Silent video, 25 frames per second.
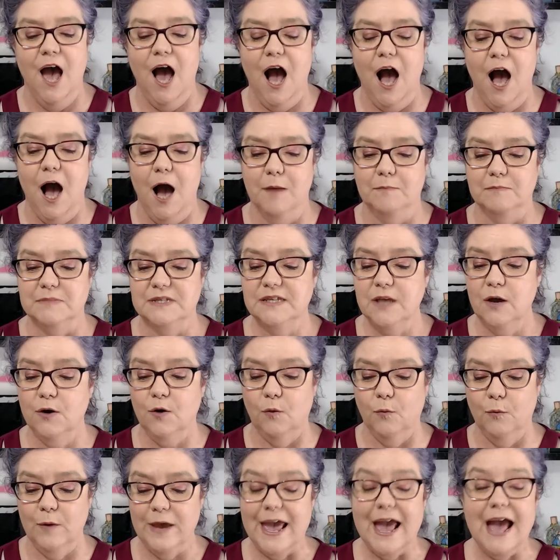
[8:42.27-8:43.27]
Um, so
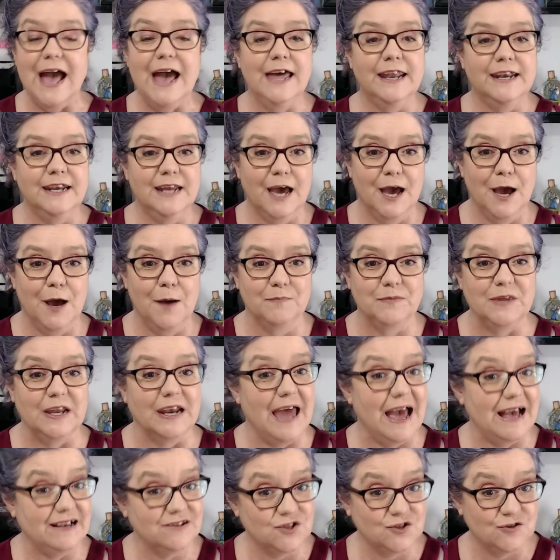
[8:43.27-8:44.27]
we had um, the
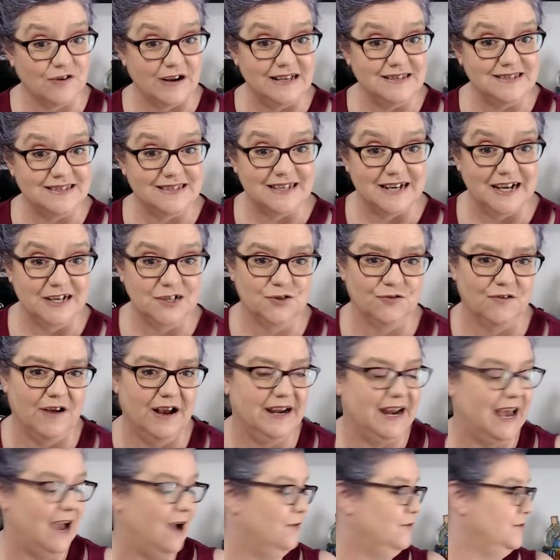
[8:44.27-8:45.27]
last dress that I
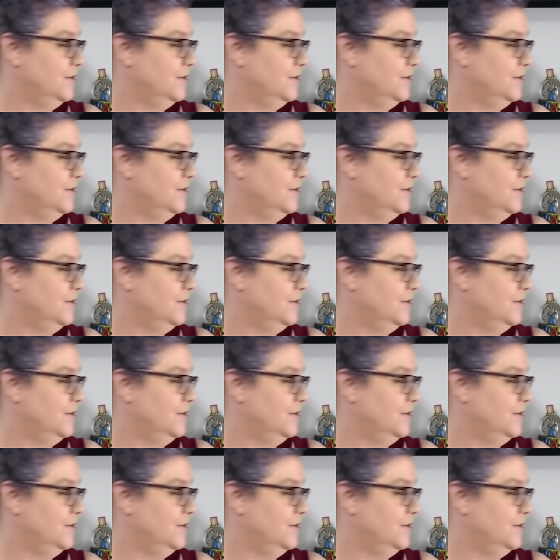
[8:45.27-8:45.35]
tried out. You